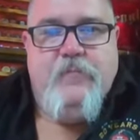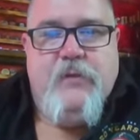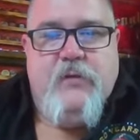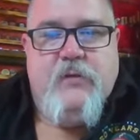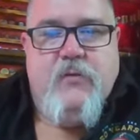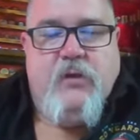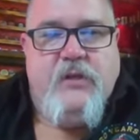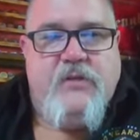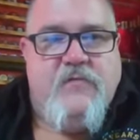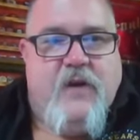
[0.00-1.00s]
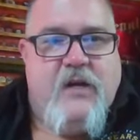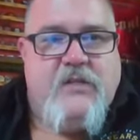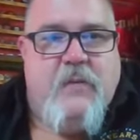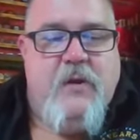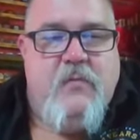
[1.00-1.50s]
the Northeastern Fire
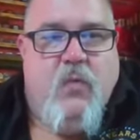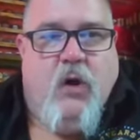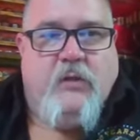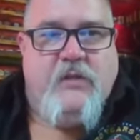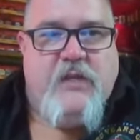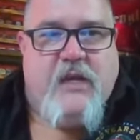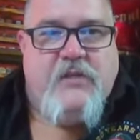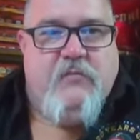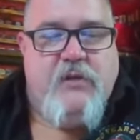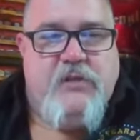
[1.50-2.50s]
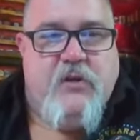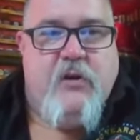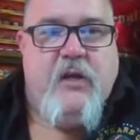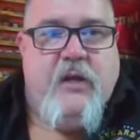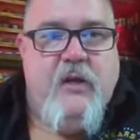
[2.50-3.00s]
Summit. Walt is actually
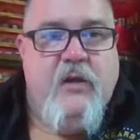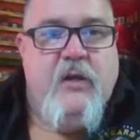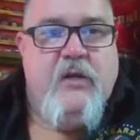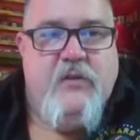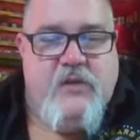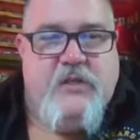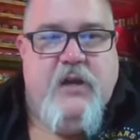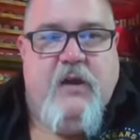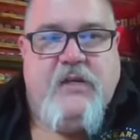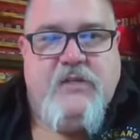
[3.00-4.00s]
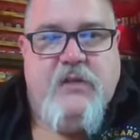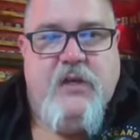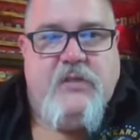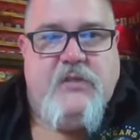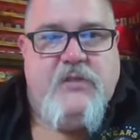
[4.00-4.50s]
returning this year as
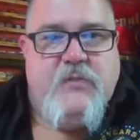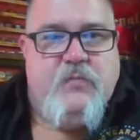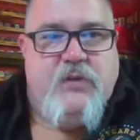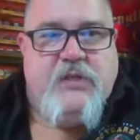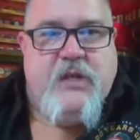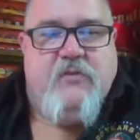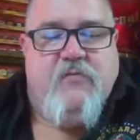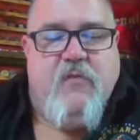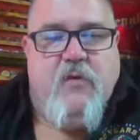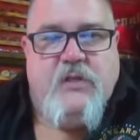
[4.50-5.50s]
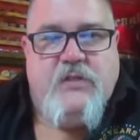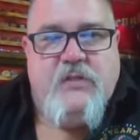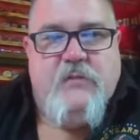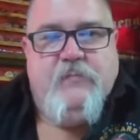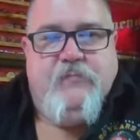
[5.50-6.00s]
a as a presenter for
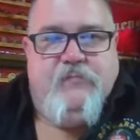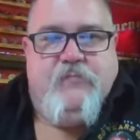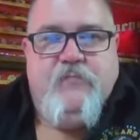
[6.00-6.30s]
us. Yeah,